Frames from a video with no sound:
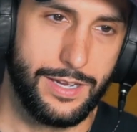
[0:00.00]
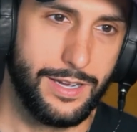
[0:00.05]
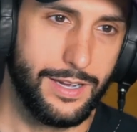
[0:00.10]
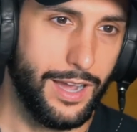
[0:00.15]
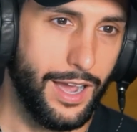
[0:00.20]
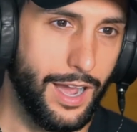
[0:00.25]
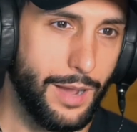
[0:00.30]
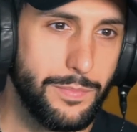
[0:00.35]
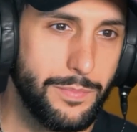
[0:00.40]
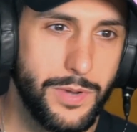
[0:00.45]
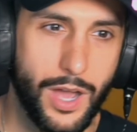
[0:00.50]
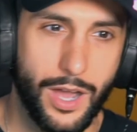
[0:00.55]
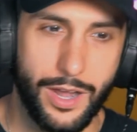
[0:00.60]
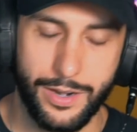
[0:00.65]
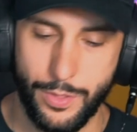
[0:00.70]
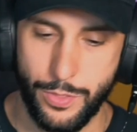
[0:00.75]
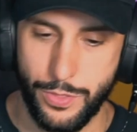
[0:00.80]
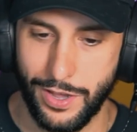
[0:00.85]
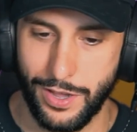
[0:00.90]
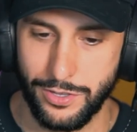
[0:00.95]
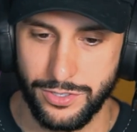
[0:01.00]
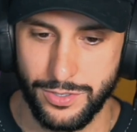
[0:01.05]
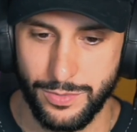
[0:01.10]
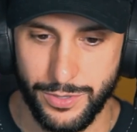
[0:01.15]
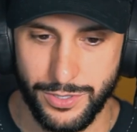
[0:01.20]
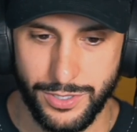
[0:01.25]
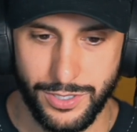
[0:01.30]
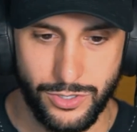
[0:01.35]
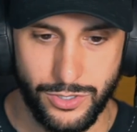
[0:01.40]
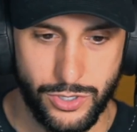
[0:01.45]
I'm not
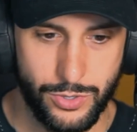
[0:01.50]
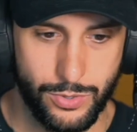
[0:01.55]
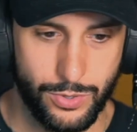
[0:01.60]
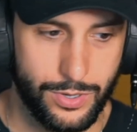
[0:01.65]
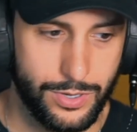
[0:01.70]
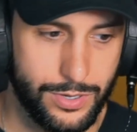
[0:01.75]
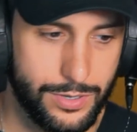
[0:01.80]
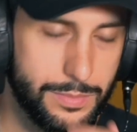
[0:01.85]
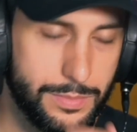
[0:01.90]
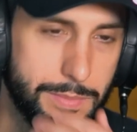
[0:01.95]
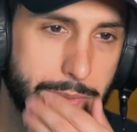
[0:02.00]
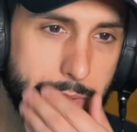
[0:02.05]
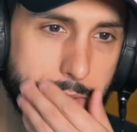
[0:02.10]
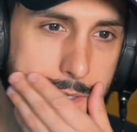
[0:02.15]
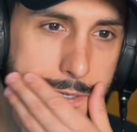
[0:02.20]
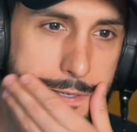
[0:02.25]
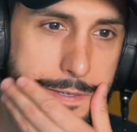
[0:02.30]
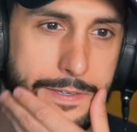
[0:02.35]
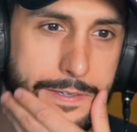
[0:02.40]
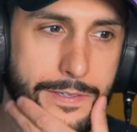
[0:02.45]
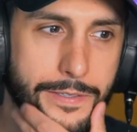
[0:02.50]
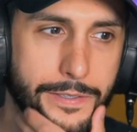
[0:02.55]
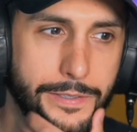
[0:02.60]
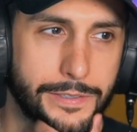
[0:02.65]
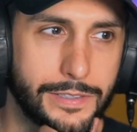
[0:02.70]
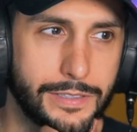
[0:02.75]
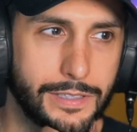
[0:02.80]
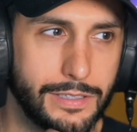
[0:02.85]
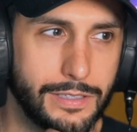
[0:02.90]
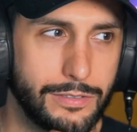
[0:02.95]
1,000% sure, but
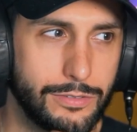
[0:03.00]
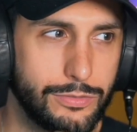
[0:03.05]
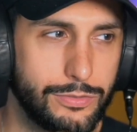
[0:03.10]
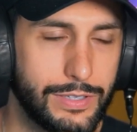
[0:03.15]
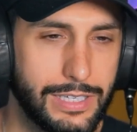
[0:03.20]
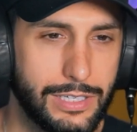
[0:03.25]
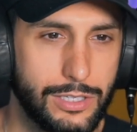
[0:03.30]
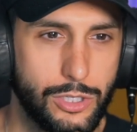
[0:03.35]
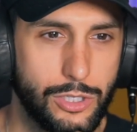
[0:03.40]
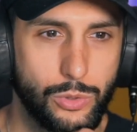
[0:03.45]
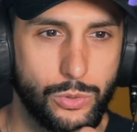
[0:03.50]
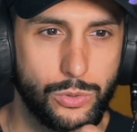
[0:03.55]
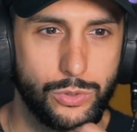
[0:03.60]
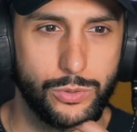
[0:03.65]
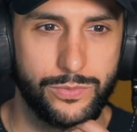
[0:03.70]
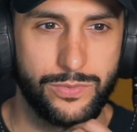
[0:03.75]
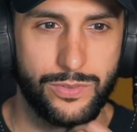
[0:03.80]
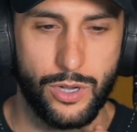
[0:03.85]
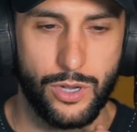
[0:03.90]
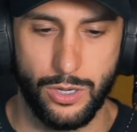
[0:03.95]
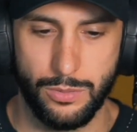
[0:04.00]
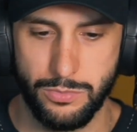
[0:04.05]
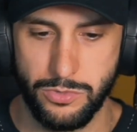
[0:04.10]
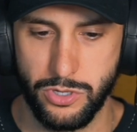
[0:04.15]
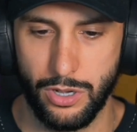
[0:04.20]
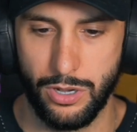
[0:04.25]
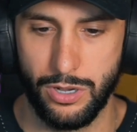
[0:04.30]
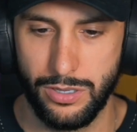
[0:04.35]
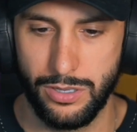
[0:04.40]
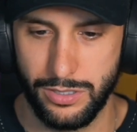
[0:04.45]
I think YouTube comes
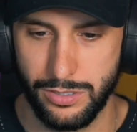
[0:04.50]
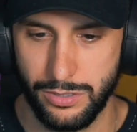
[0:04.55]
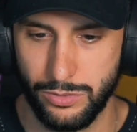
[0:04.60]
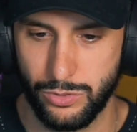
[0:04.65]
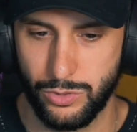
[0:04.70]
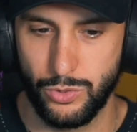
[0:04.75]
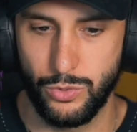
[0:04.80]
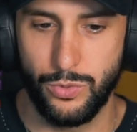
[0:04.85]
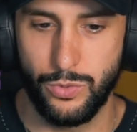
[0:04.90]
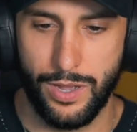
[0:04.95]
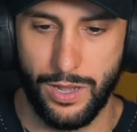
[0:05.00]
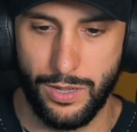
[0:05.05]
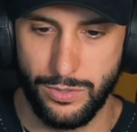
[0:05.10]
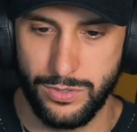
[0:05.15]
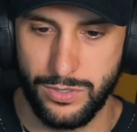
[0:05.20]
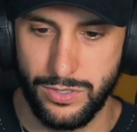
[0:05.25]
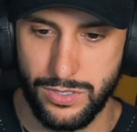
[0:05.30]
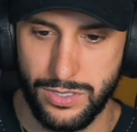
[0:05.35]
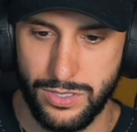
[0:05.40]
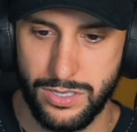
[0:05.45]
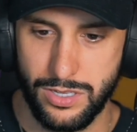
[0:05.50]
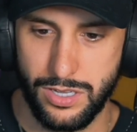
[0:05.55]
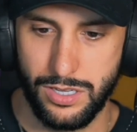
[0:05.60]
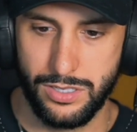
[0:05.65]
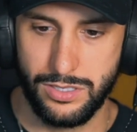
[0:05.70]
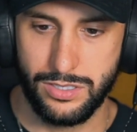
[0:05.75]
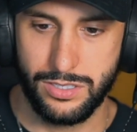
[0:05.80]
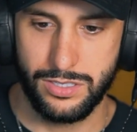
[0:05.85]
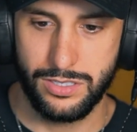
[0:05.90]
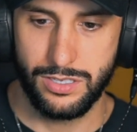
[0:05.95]
on in
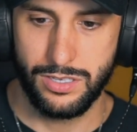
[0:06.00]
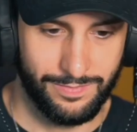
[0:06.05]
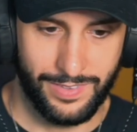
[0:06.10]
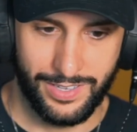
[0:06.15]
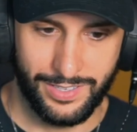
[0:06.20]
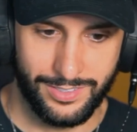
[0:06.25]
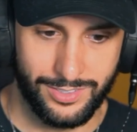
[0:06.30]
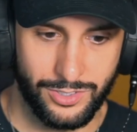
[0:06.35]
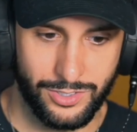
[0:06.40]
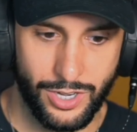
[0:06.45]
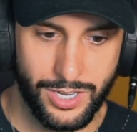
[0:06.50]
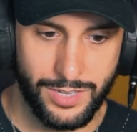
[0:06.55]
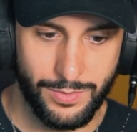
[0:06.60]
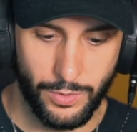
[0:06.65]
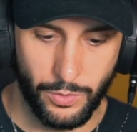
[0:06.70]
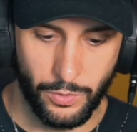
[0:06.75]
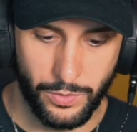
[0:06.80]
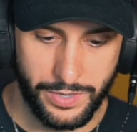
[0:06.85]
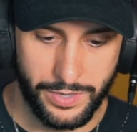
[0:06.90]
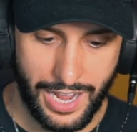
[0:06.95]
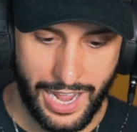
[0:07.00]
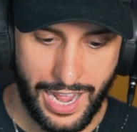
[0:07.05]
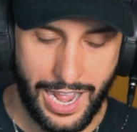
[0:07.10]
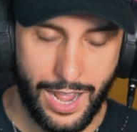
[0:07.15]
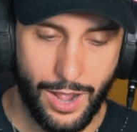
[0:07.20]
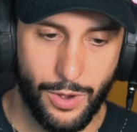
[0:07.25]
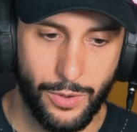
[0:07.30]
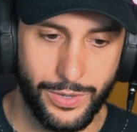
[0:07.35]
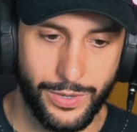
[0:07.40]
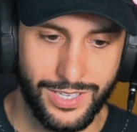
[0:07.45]
2006. It's not even
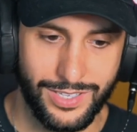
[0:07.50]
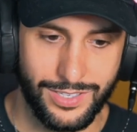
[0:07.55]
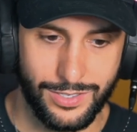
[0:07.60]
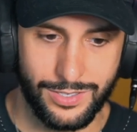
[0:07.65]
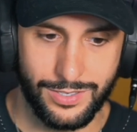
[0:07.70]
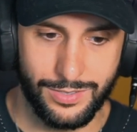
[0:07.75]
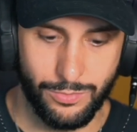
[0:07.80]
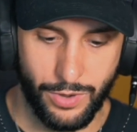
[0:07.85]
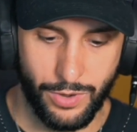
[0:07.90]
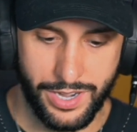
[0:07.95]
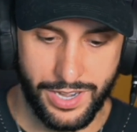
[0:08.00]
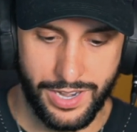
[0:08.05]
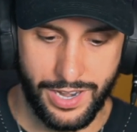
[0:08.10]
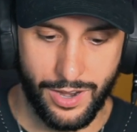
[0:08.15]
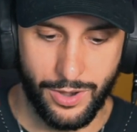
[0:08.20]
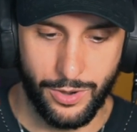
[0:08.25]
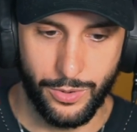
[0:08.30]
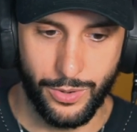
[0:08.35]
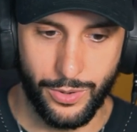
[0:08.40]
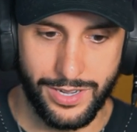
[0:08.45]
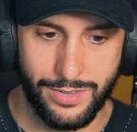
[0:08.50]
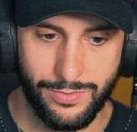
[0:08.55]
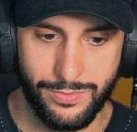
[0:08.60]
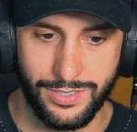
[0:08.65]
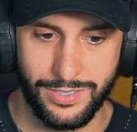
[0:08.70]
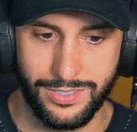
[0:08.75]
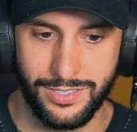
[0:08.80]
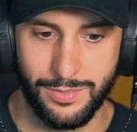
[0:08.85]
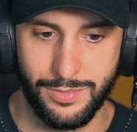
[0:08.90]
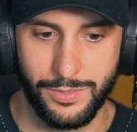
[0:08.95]
how it is right now or anything
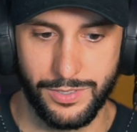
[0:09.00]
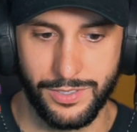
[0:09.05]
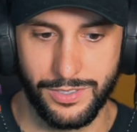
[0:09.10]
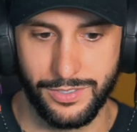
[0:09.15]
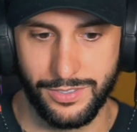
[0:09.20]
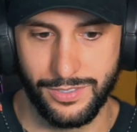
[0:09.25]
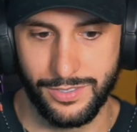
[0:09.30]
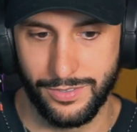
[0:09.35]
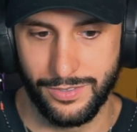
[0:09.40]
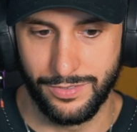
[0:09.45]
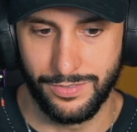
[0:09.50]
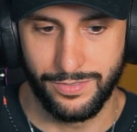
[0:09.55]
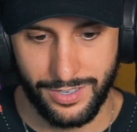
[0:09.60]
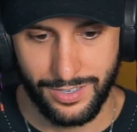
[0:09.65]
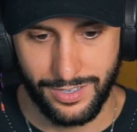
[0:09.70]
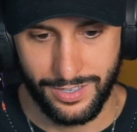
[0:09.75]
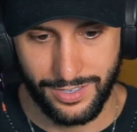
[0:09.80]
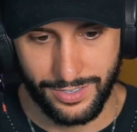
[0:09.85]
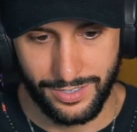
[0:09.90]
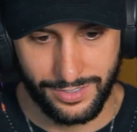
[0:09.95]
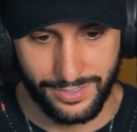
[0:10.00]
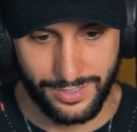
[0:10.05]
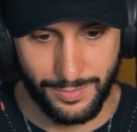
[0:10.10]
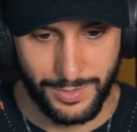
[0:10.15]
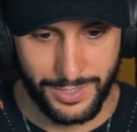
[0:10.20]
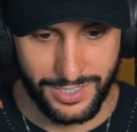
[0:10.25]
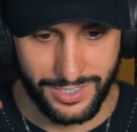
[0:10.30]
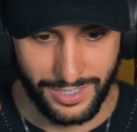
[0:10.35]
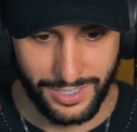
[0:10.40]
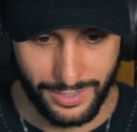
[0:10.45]
similar, you know? Yeah. Let me
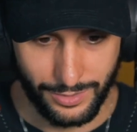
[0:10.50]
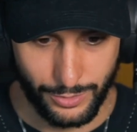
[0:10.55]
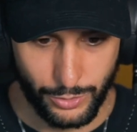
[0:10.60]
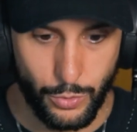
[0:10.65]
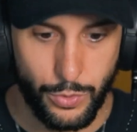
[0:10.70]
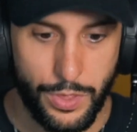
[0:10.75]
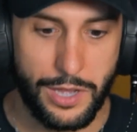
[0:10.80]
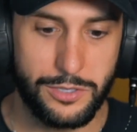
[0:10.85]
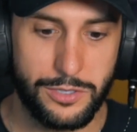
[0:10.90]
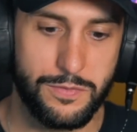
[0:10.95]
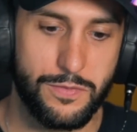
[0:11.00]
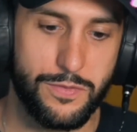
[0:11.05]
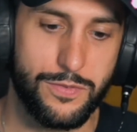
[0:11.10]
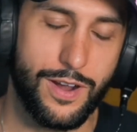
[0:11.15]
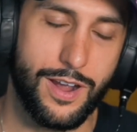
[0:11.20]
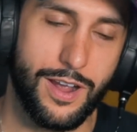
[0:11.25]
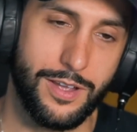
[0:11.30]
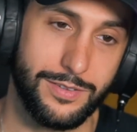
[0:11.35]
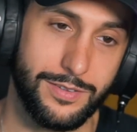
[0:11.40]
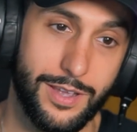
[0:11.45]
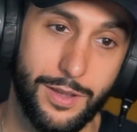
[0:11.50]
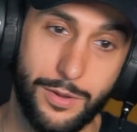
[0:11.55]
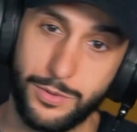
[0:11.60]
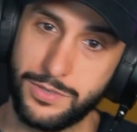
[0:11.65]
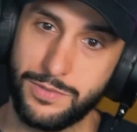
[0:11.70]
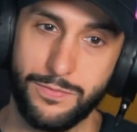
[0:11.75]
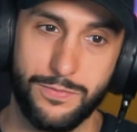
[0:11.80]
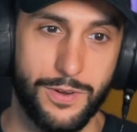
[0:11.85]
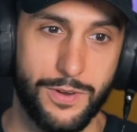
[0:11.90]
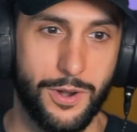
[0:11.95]
see. 2005. I
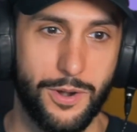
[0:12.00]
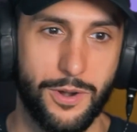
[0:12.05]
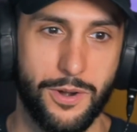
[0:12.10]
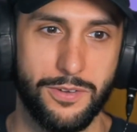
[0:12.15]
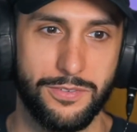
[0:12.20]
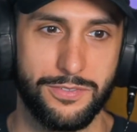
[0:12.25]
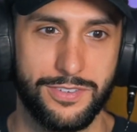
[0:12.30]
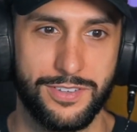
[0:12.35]
wasn't far off.